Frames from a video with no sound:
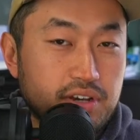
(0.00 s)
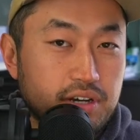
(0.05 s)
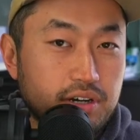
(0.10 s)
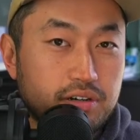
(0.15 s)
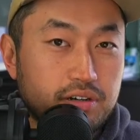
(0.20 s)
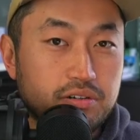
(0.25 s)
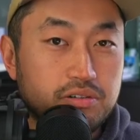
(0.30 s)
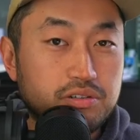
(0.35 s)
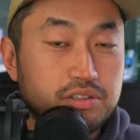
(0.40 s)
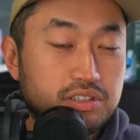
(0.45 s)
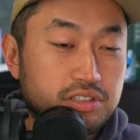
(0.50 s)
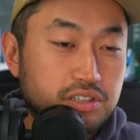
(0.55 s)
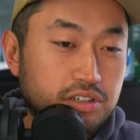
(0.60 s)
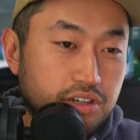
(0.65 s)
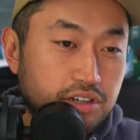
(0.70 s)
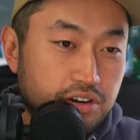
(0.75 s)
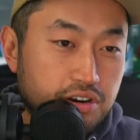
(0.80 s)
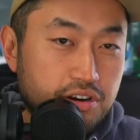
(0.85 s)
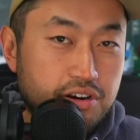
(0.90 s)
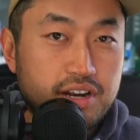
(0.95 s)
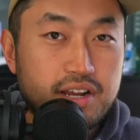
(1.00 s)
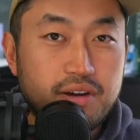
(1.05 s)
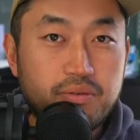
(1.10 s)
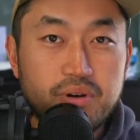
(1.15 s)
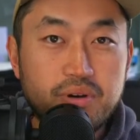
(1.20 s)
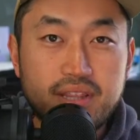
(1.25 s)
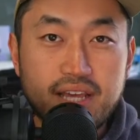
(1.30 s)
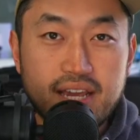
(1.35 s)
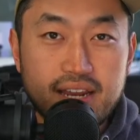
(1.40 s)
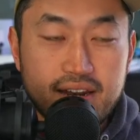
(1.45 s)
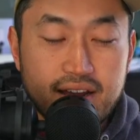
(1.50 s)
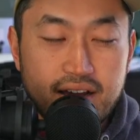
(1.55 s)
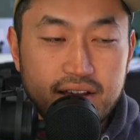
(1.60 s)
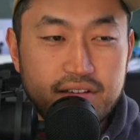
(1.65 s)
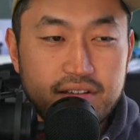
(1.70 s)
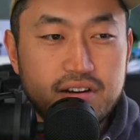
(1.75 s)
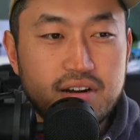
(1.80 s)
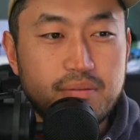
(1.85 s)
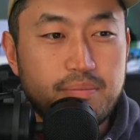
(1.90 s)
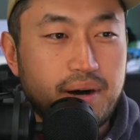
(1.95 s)
vehicle, secured it with
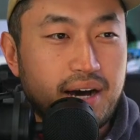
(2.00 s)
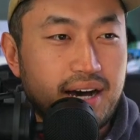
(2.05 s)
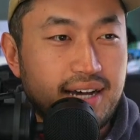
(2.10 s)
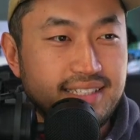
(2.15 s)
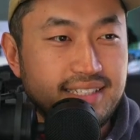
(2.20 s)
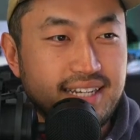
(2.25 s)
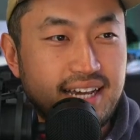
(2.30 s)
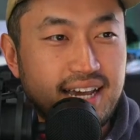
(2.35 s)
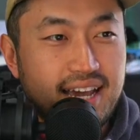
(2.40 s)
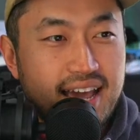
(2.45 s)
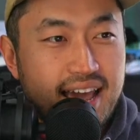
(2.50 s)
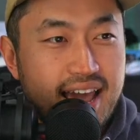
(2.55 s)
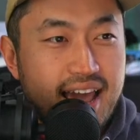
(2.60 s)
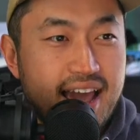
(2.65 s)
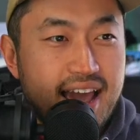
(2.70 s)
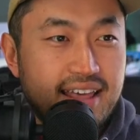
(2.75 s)
another deposit,